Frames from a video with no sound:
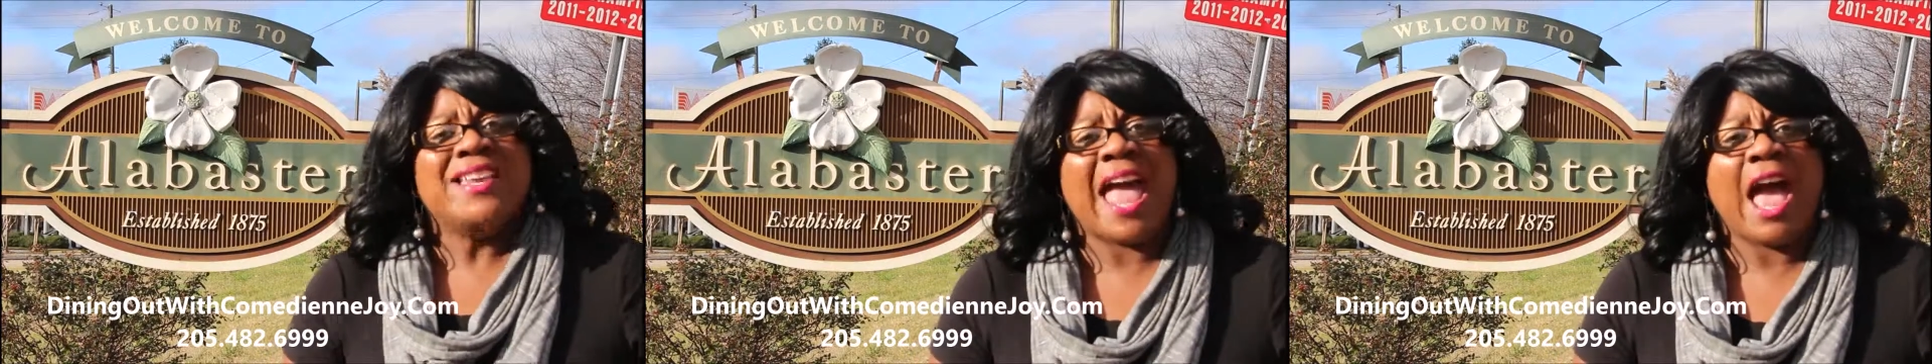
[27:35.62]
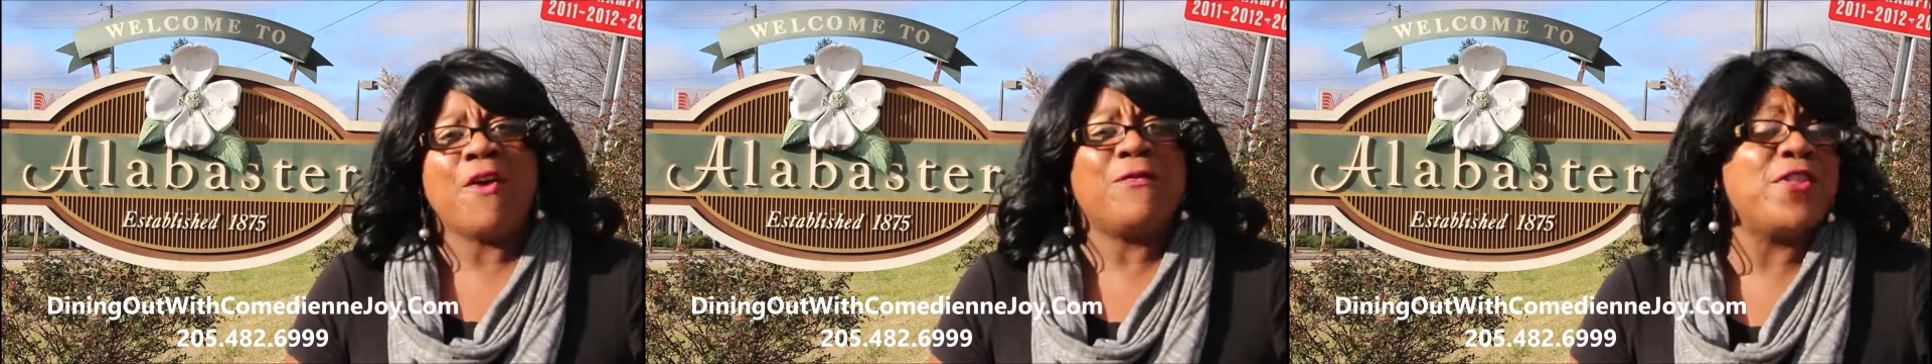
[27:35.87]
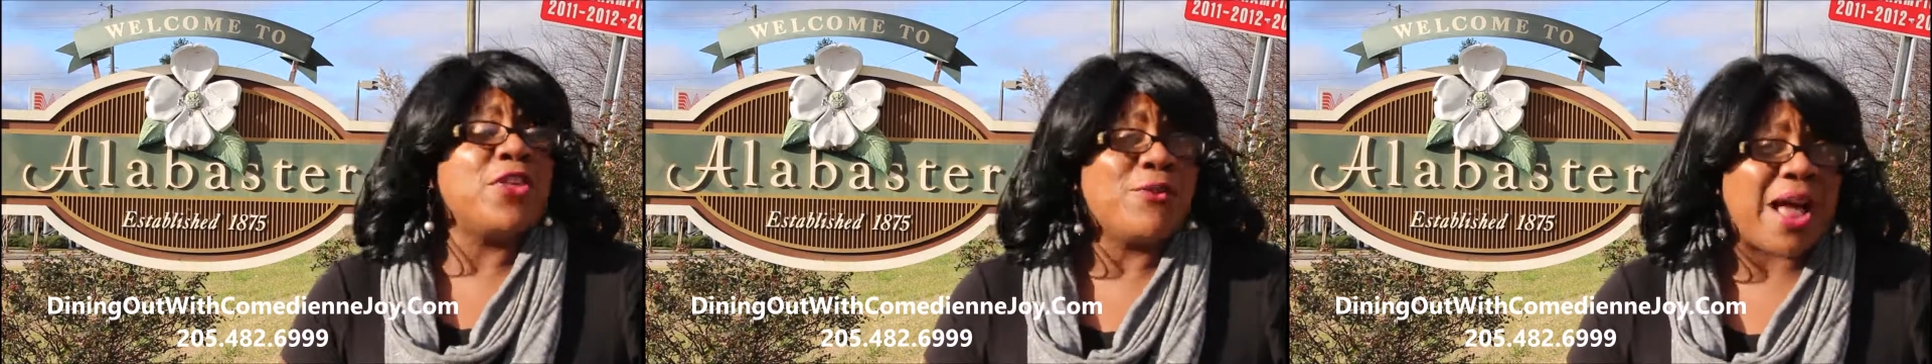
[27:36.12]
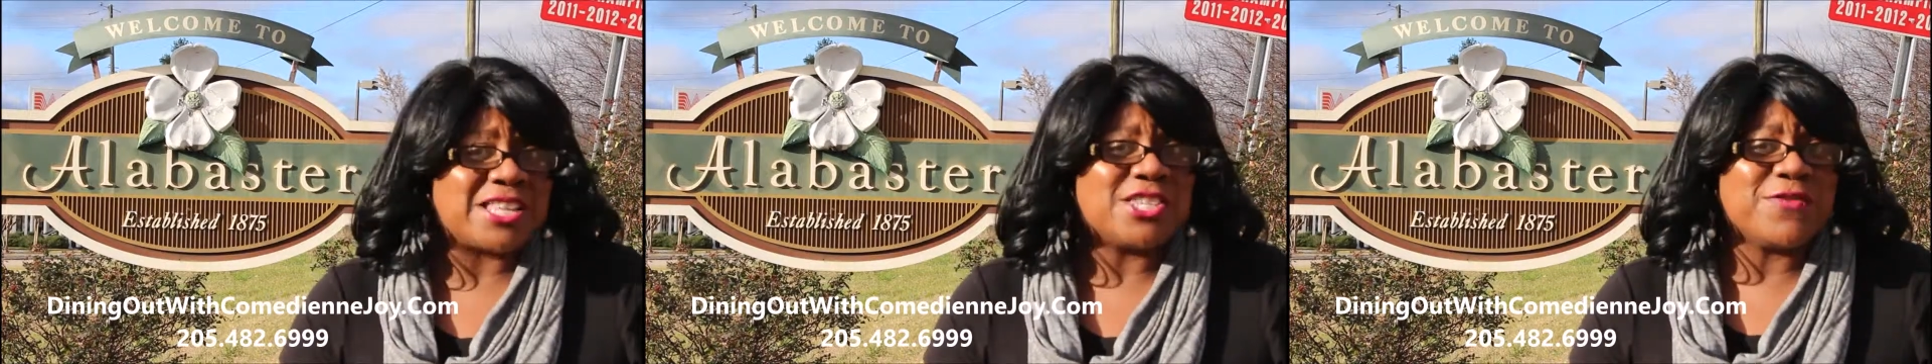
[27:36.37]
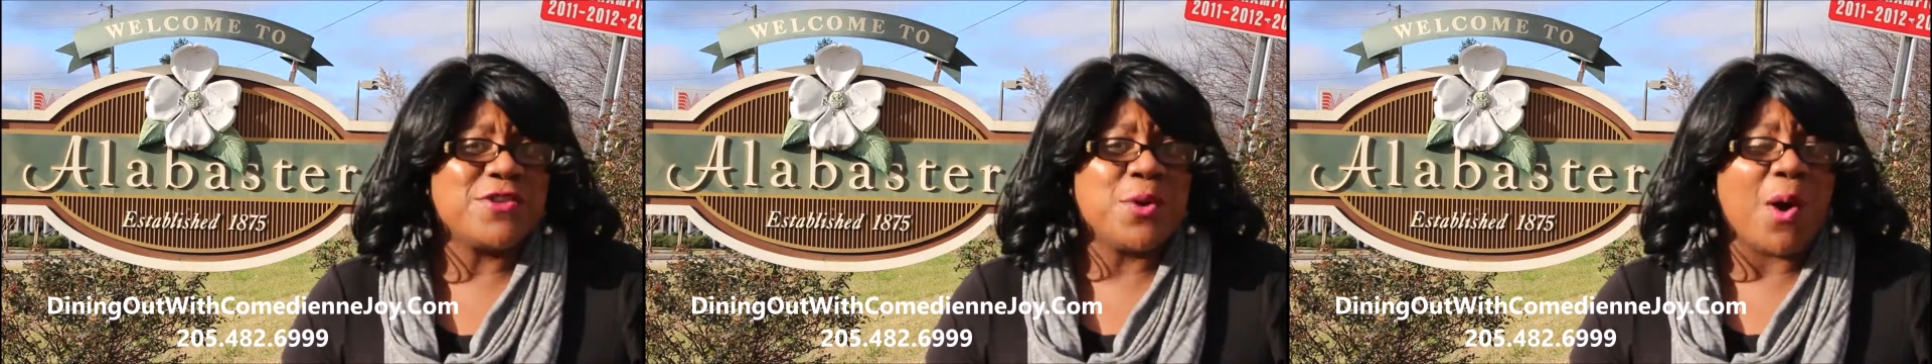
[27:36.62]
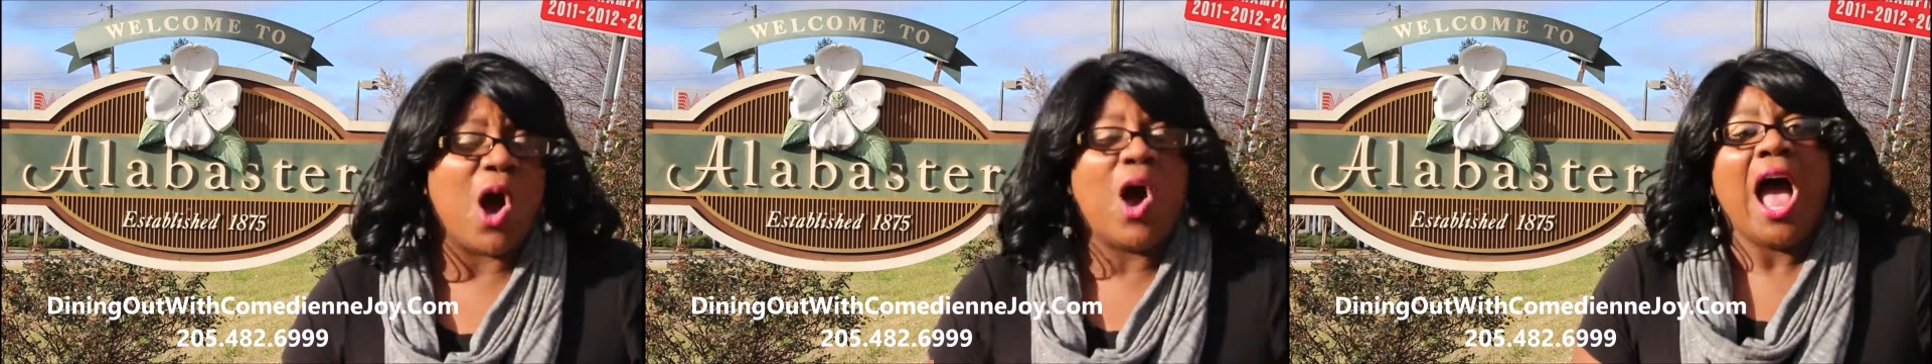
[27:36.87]
Now, for the rest of you
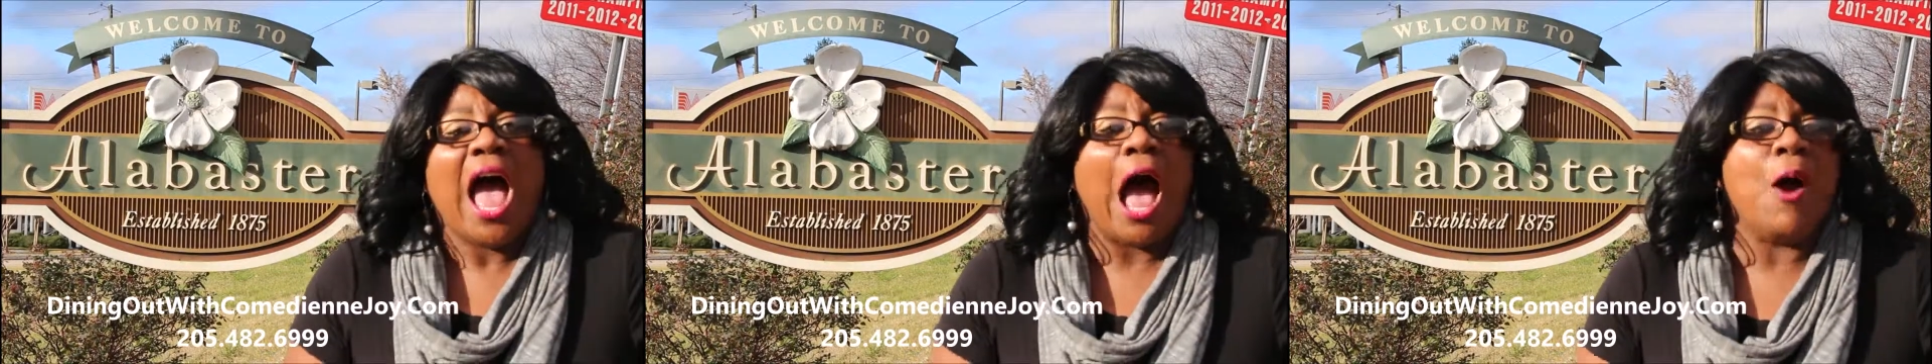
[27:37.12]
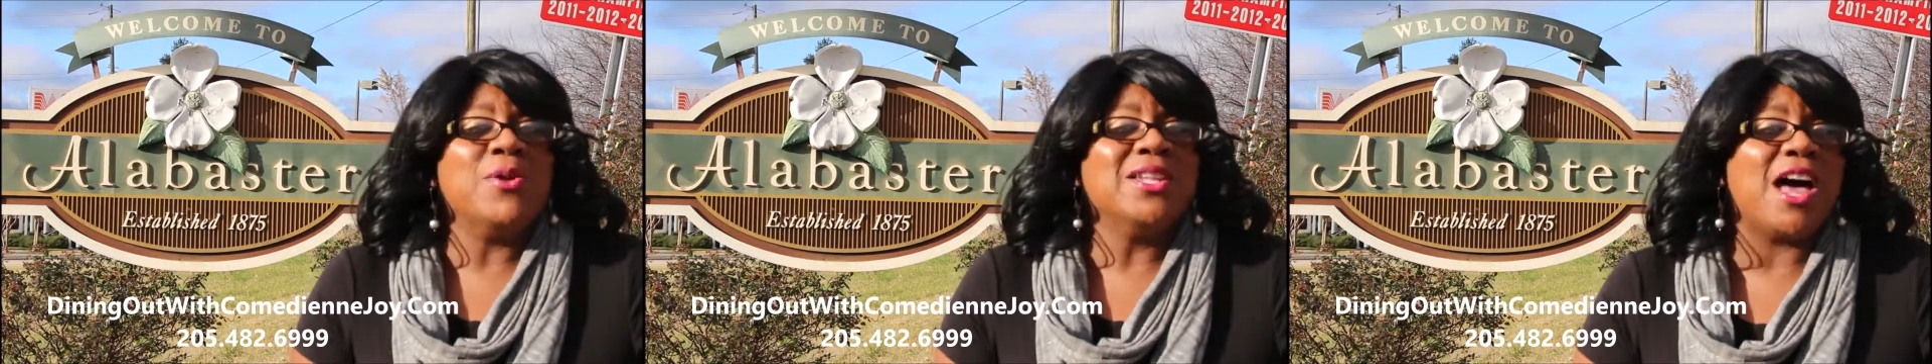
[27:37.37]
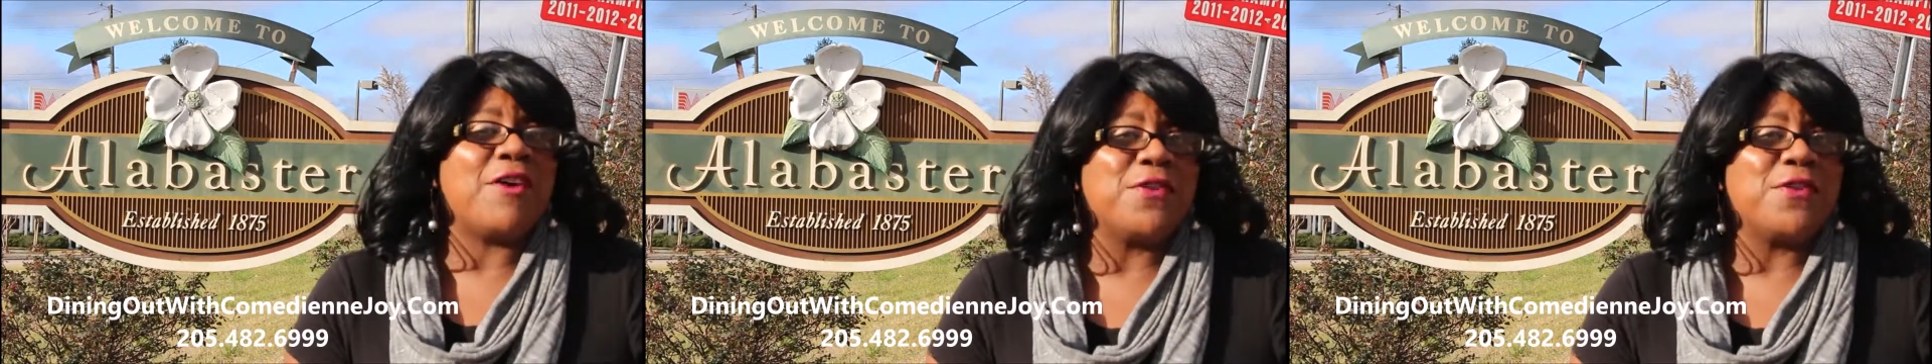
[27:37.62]
all, I would love